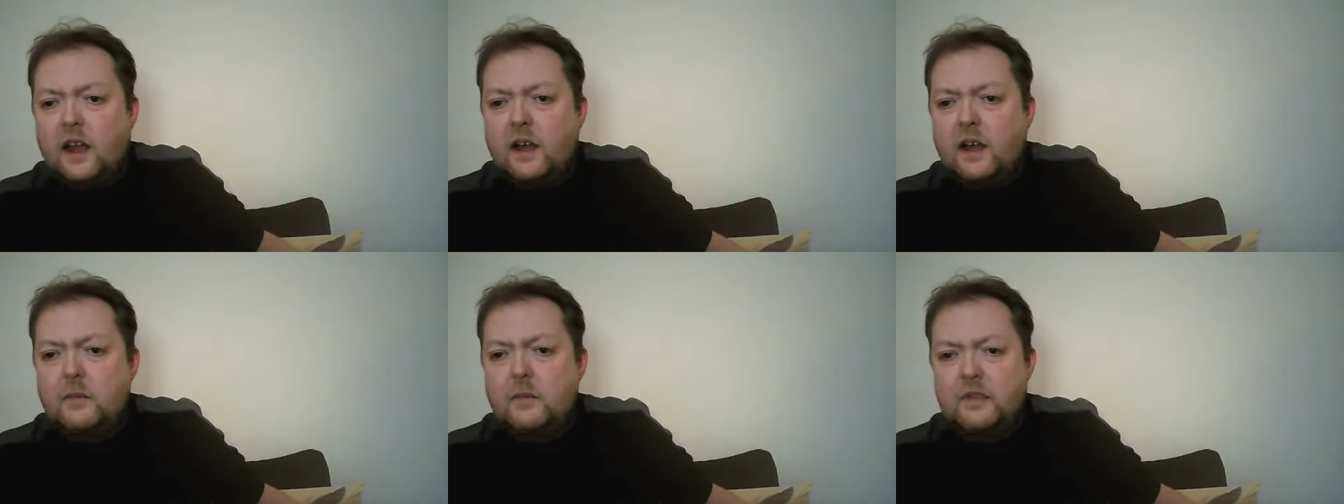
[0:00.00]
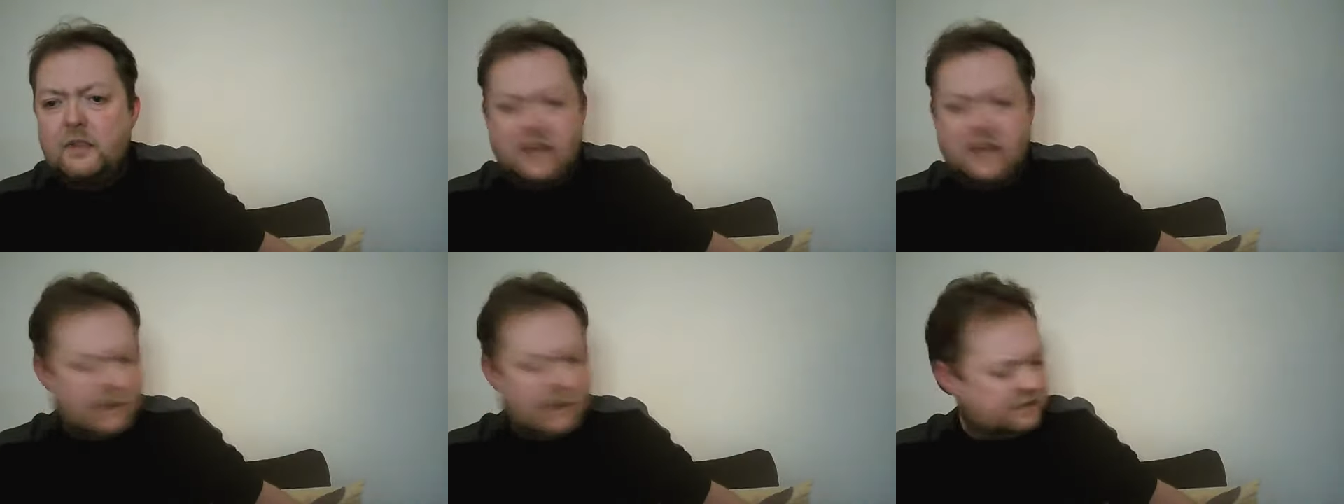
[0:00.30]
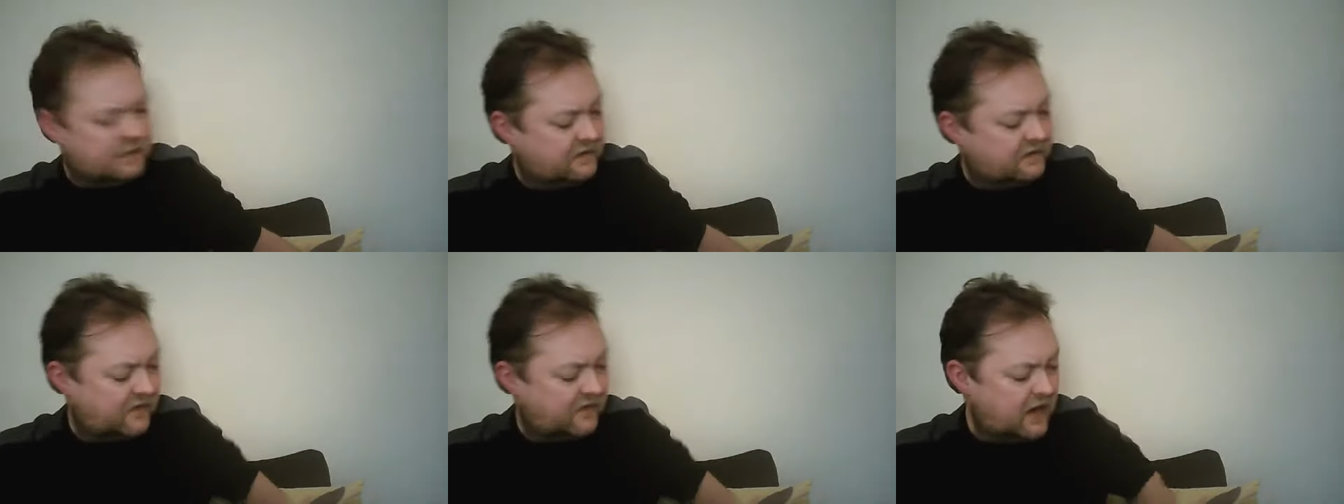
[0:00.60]
The
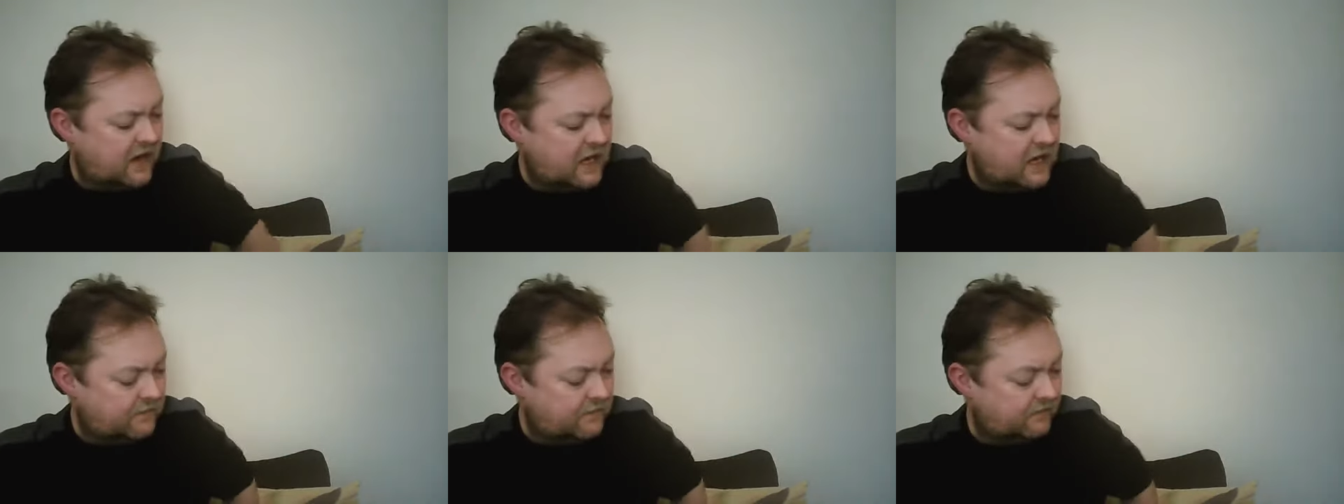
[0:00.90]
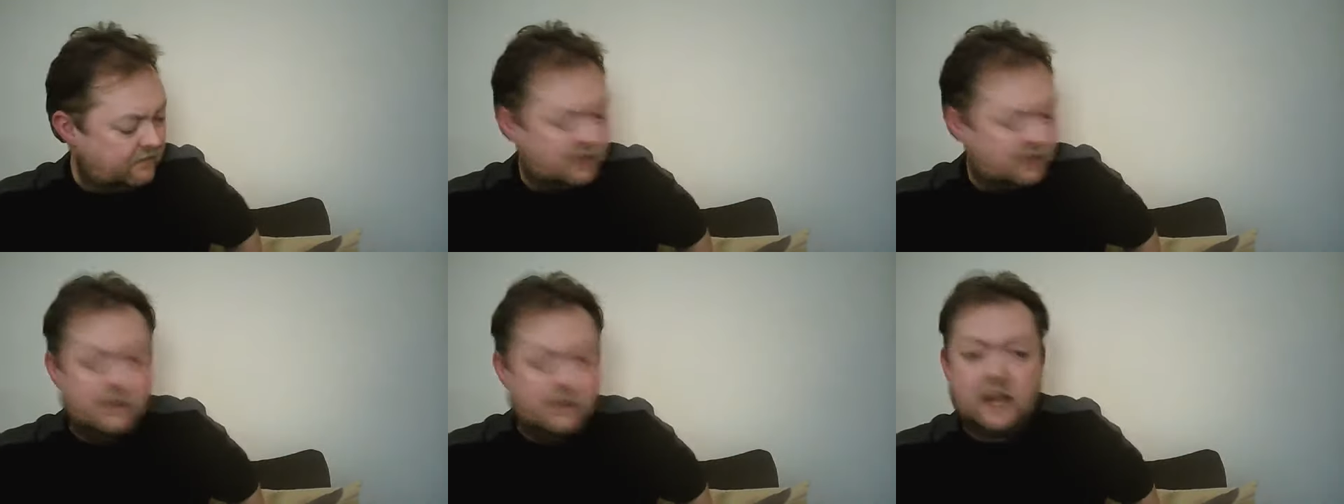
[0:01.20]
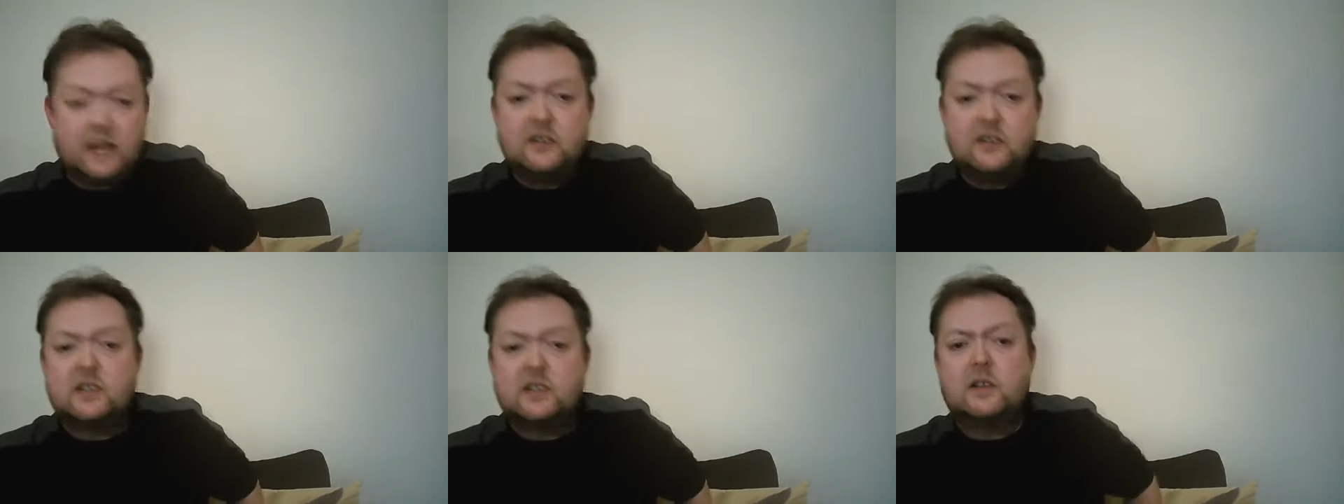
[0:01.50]
app's free. So
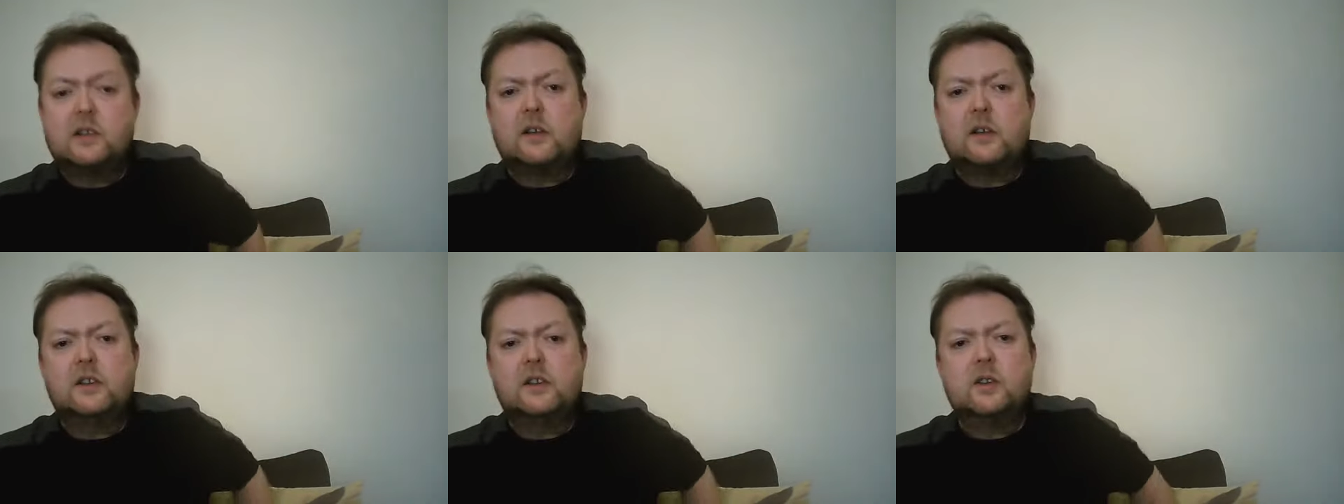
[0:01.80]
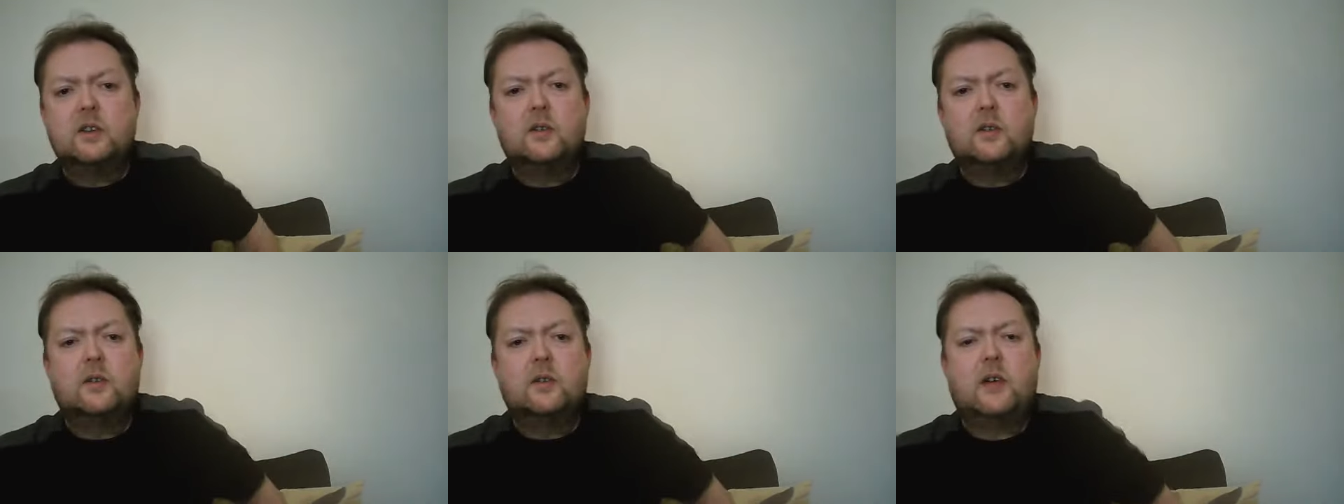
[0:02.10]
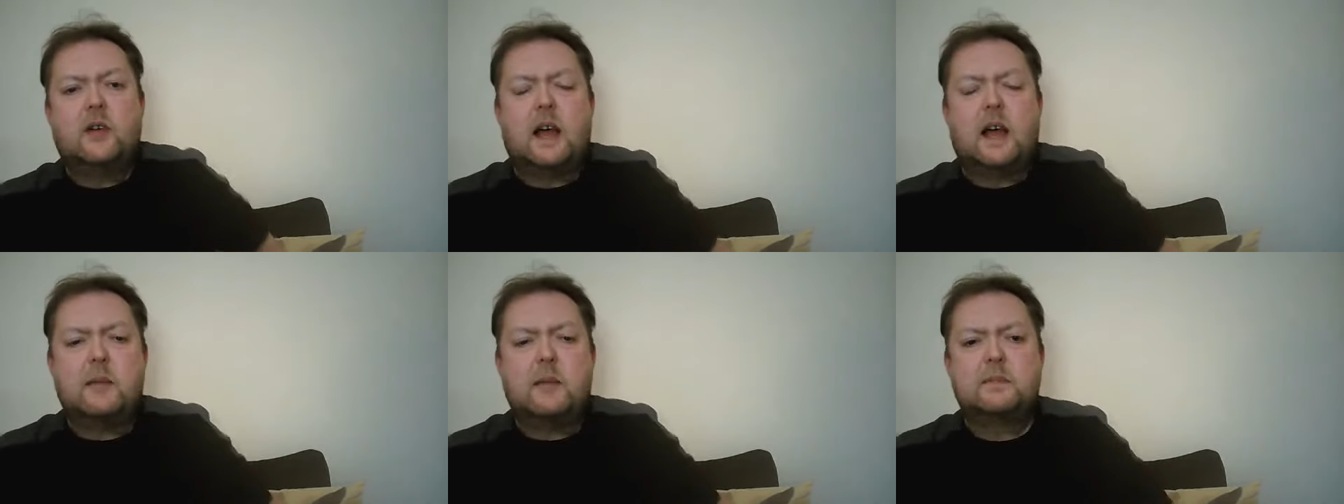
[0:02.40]
again, just look on
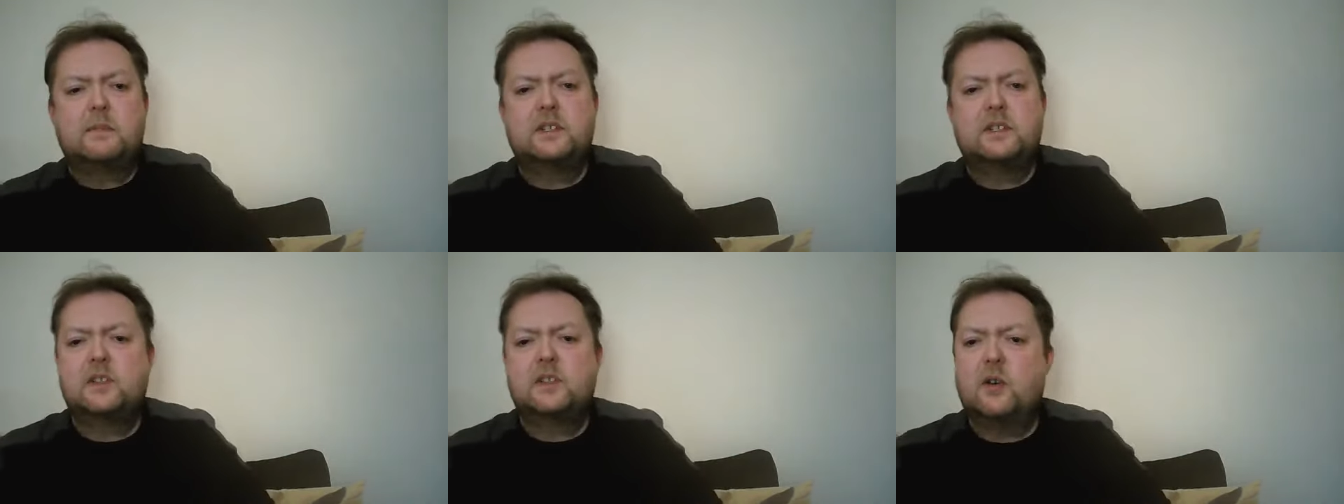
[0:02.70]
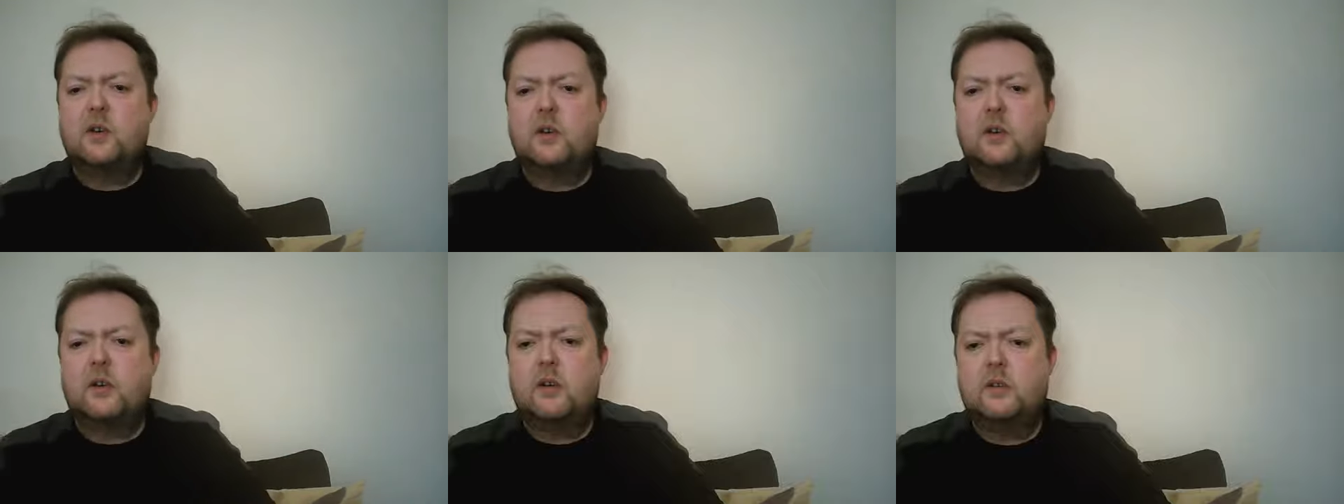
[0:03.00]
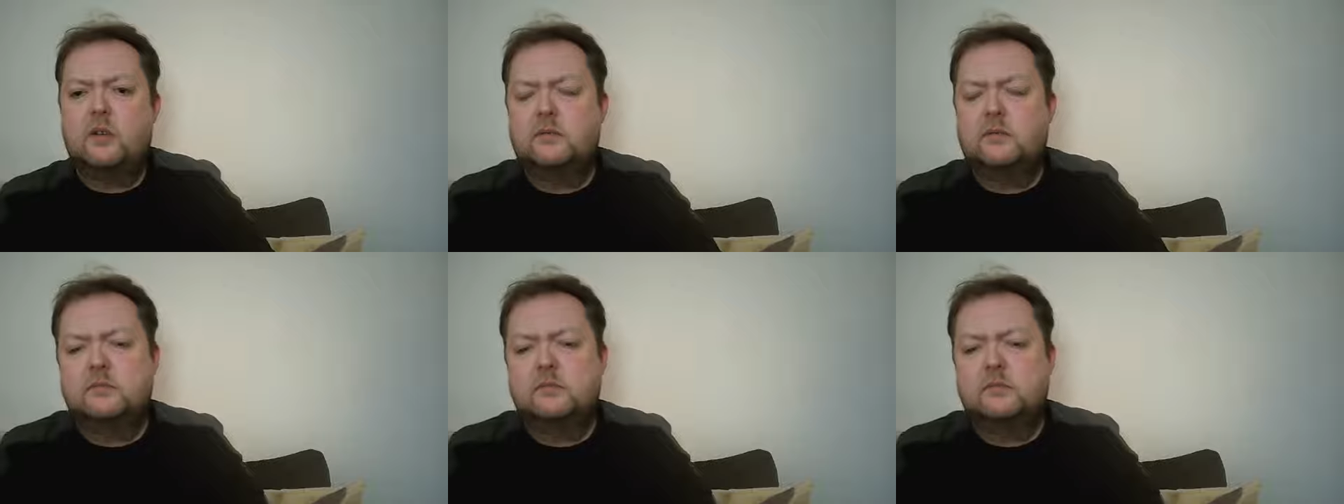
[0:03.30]
your app store,